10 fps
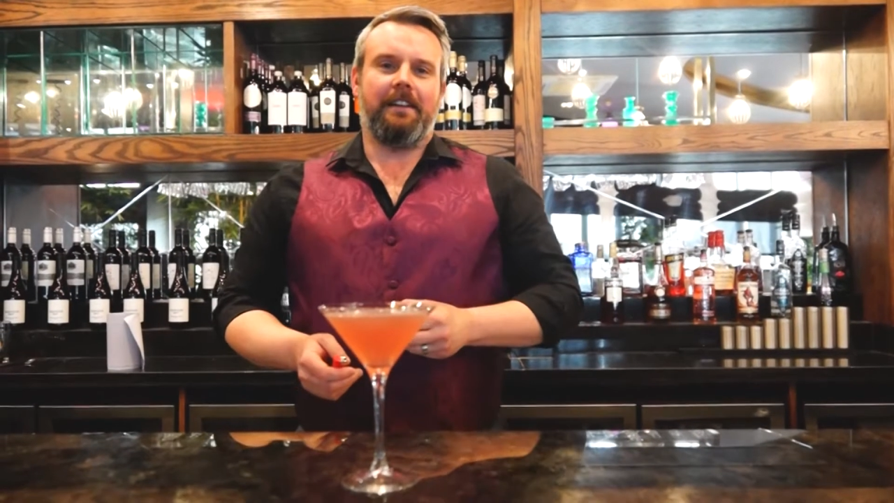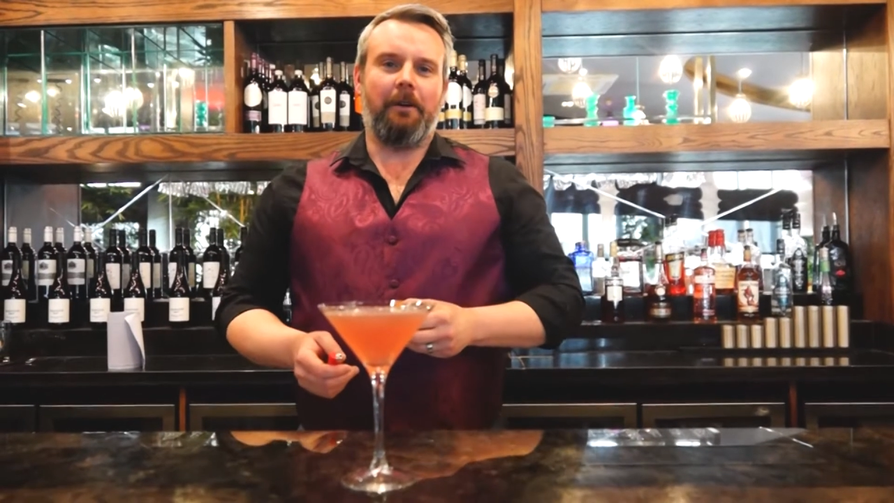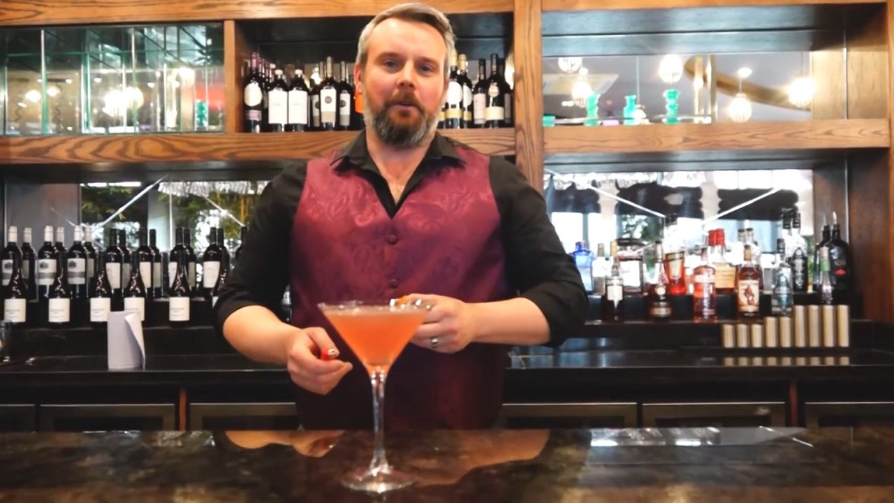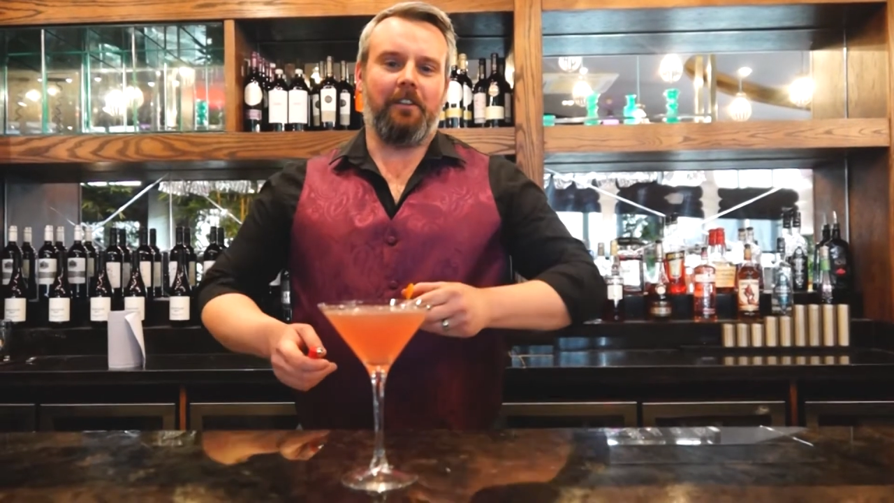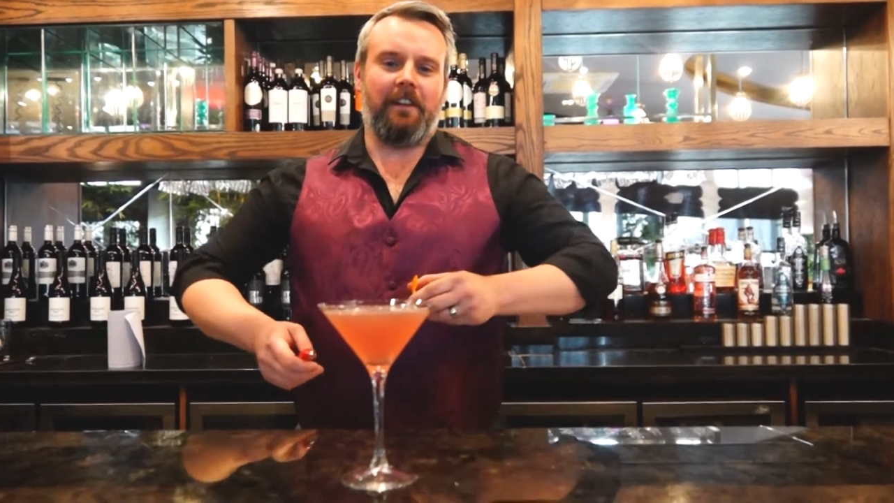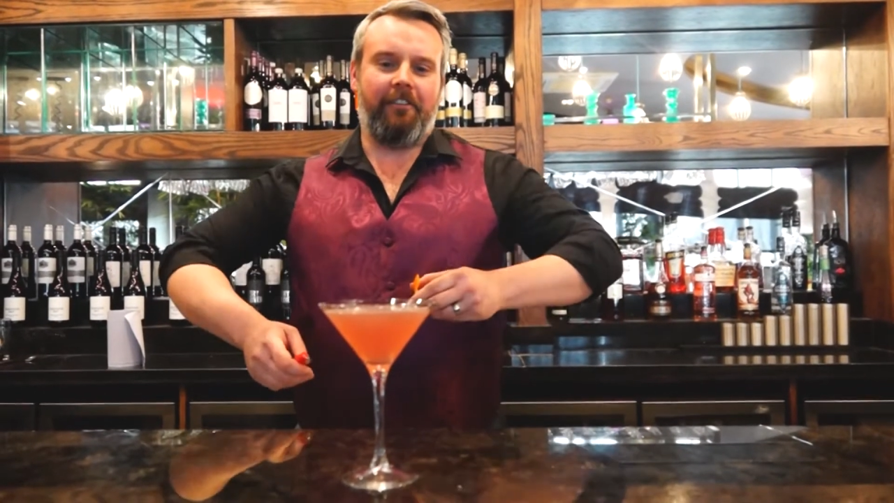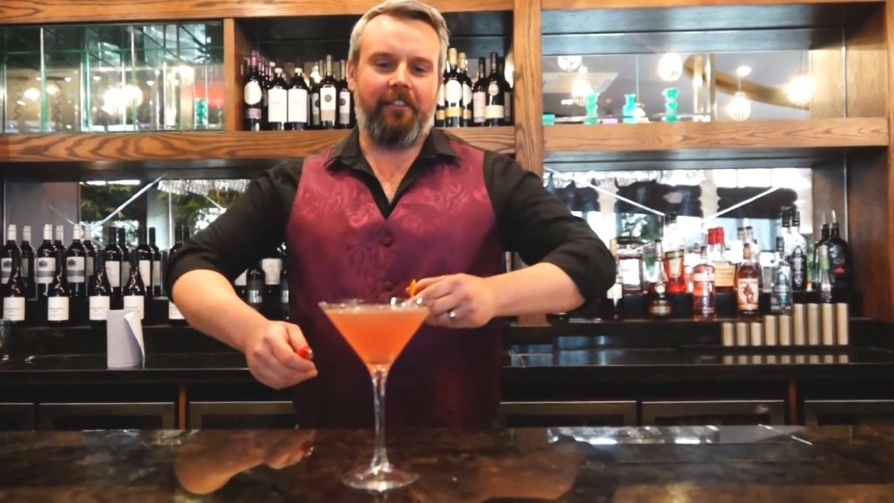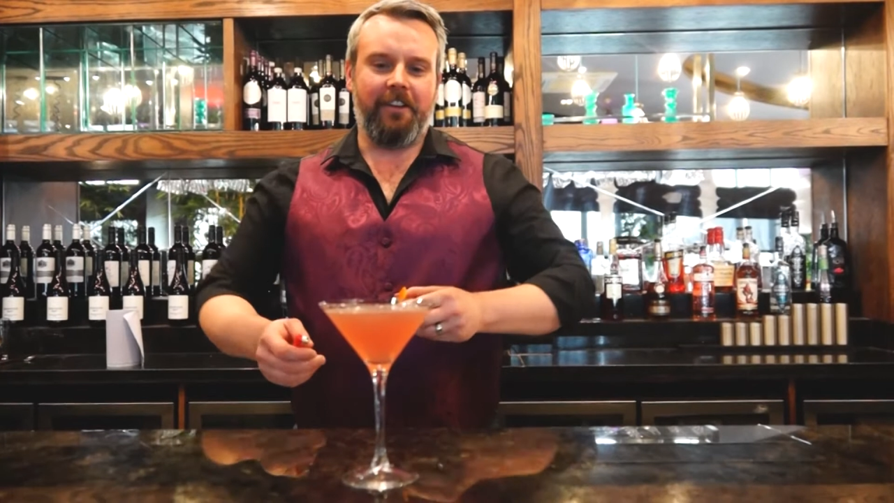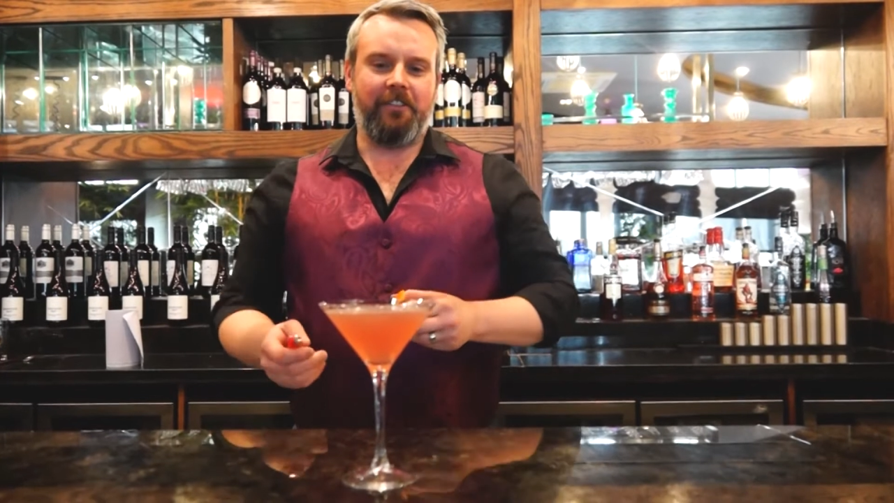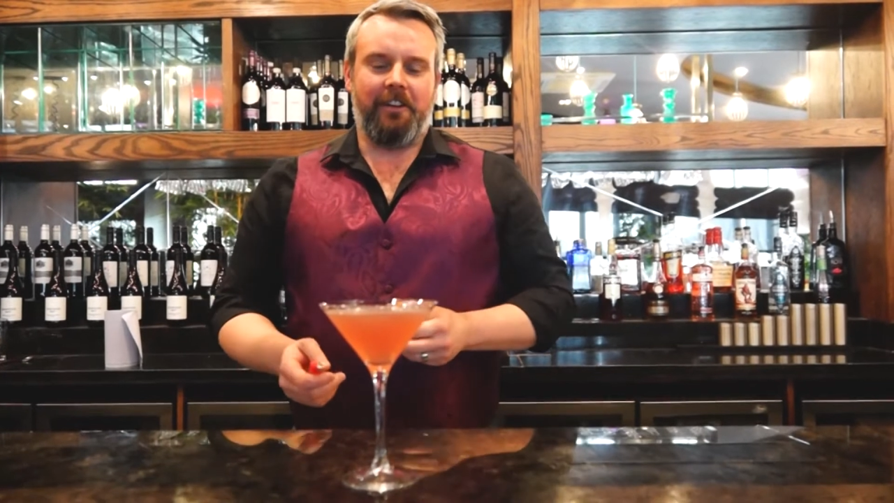Now all that's left
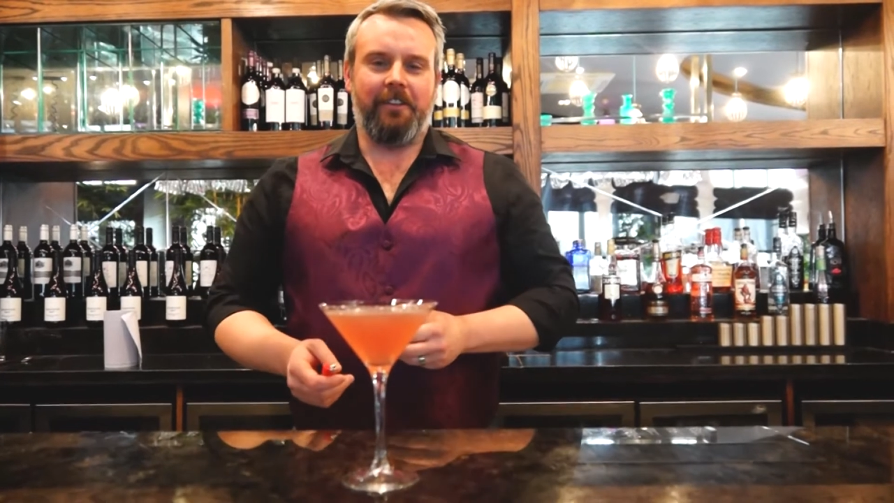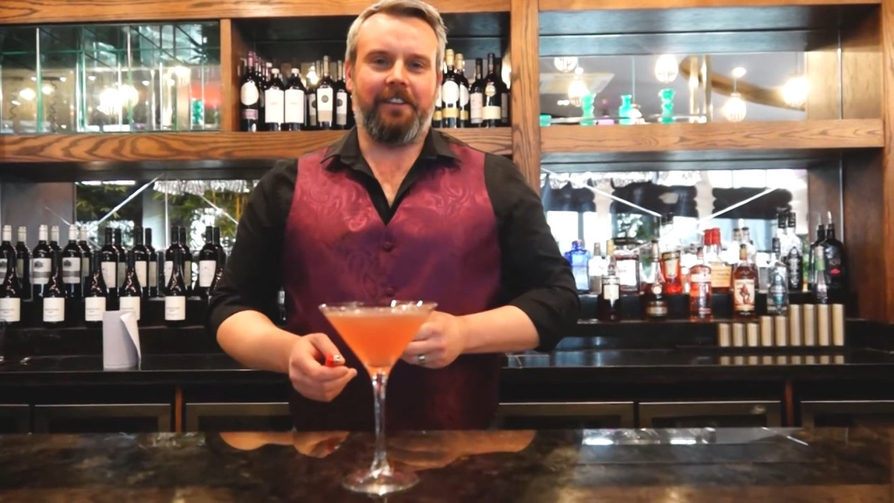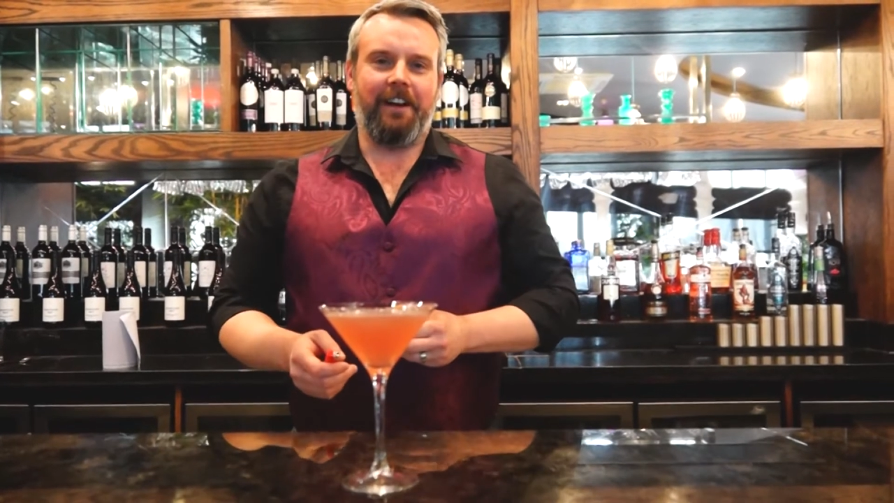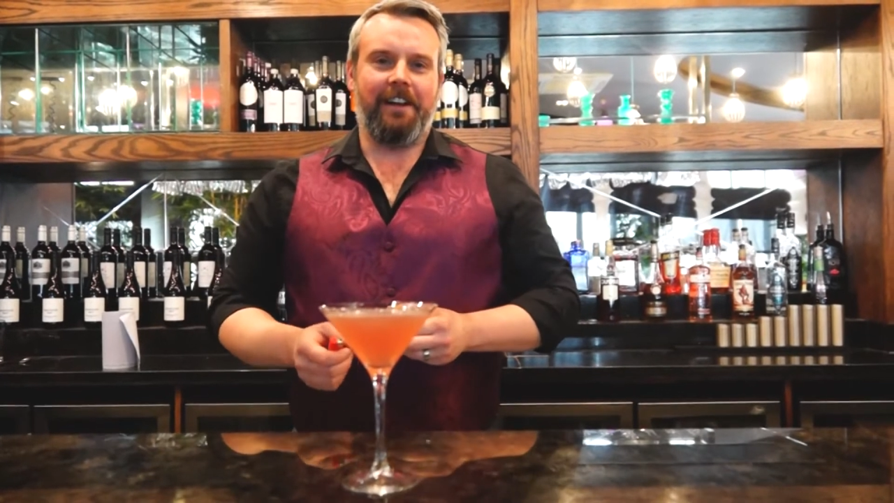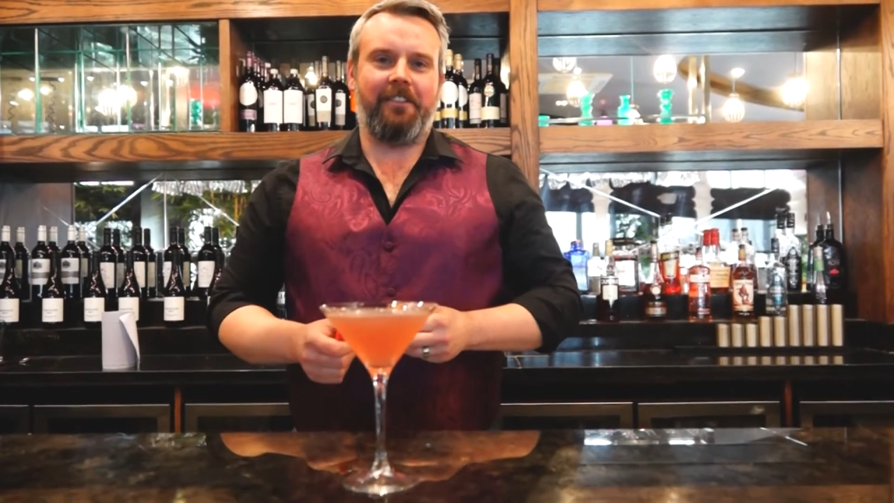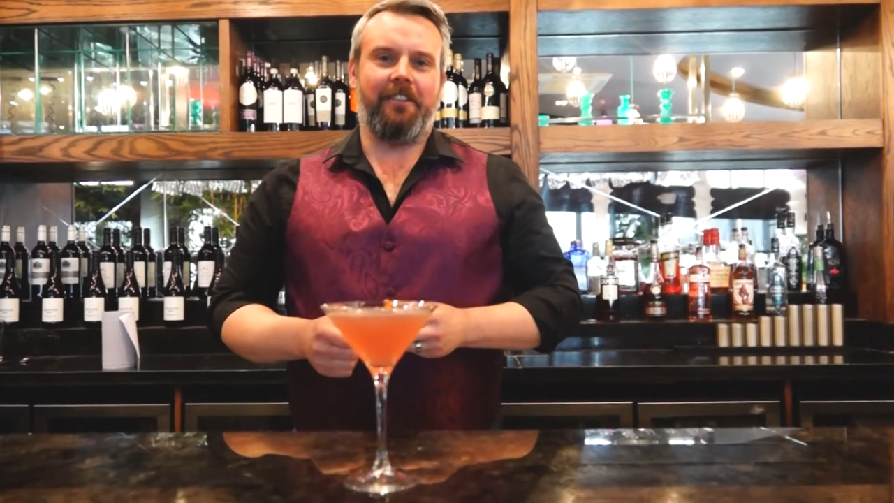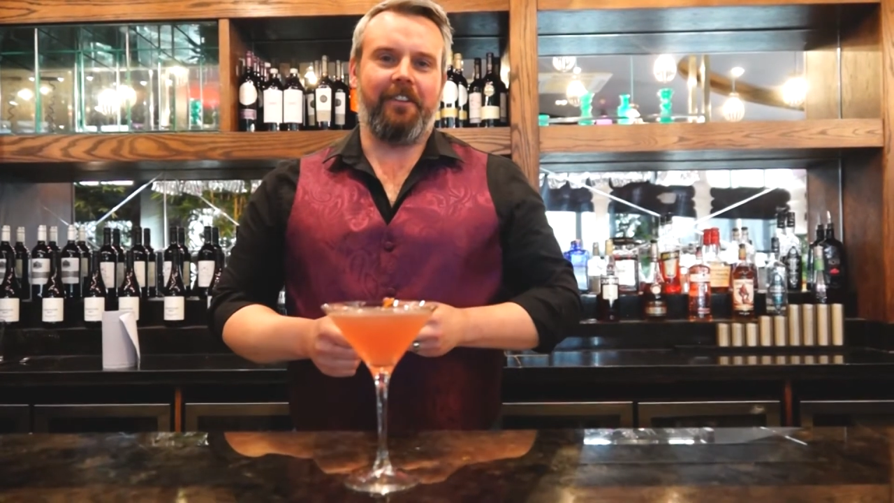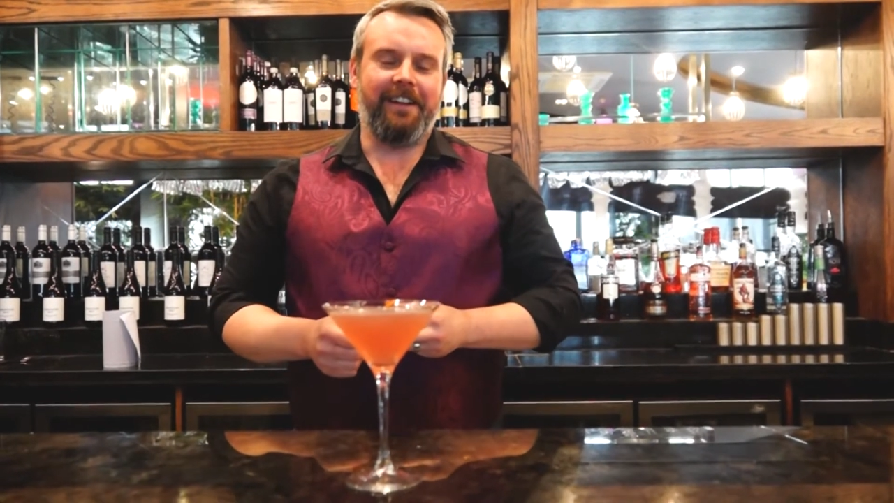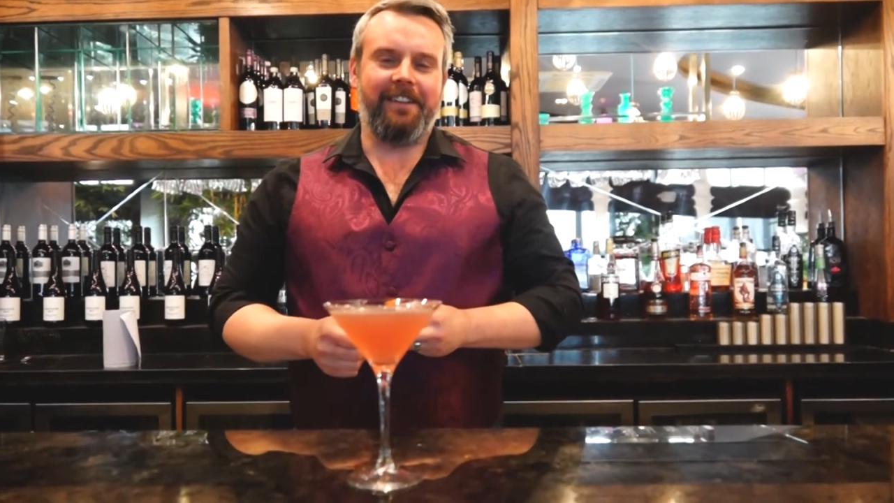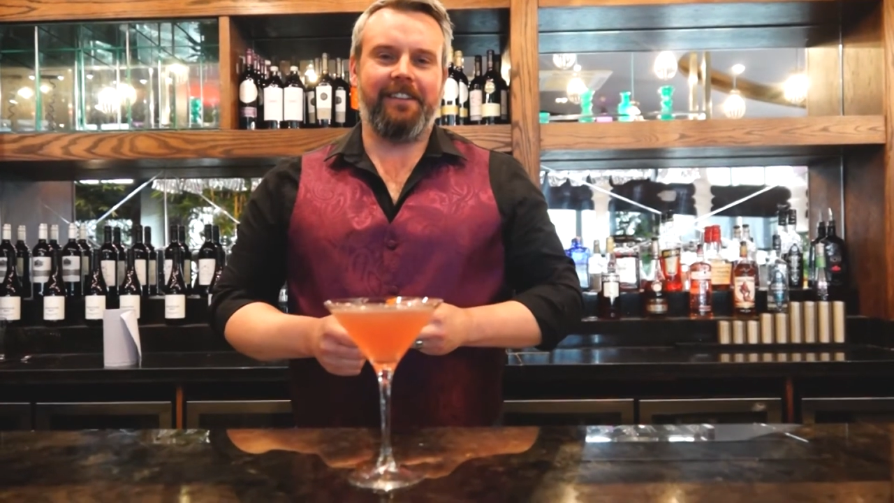for us to do is garnish the
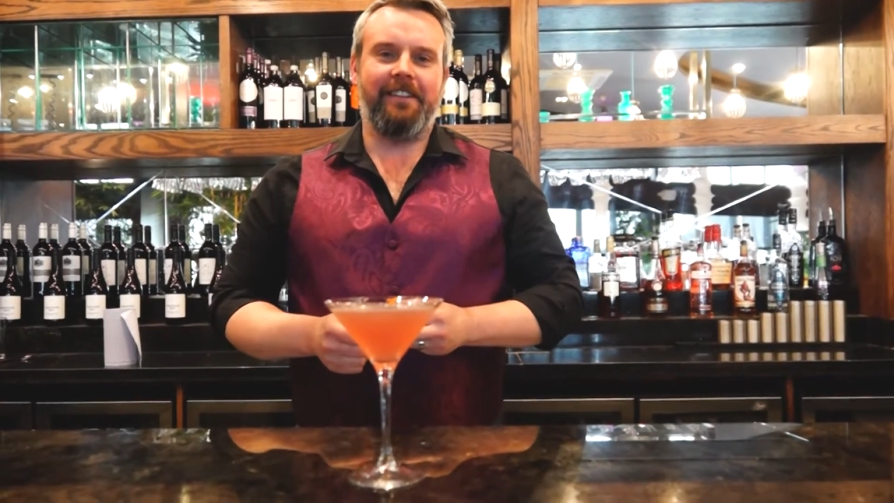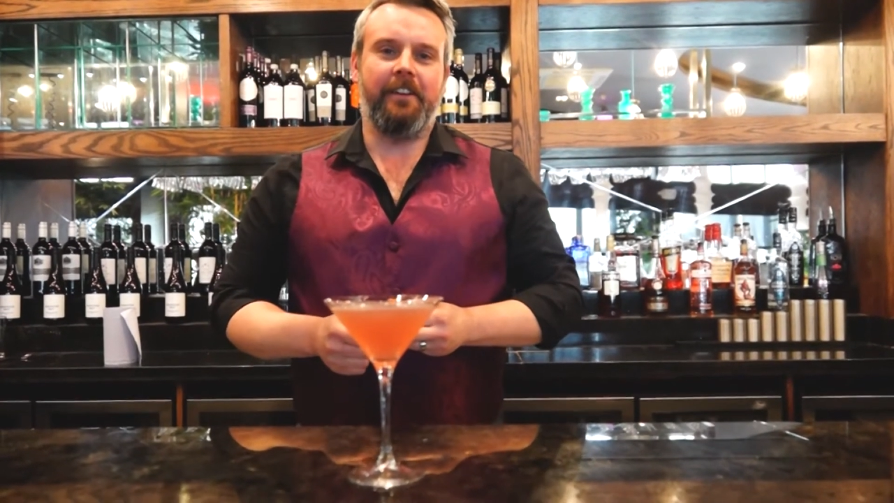drink.